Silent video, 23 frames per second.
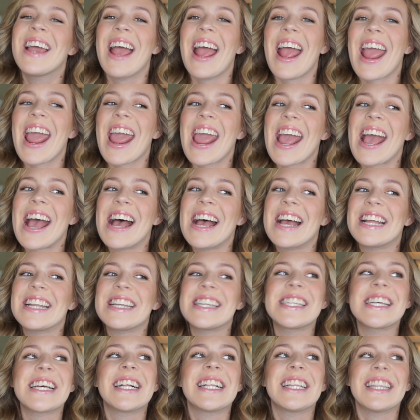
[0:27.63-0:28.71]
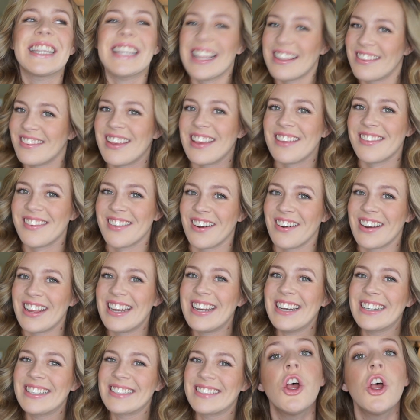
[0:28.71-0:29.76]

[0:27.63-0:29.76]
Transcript: And let's get started.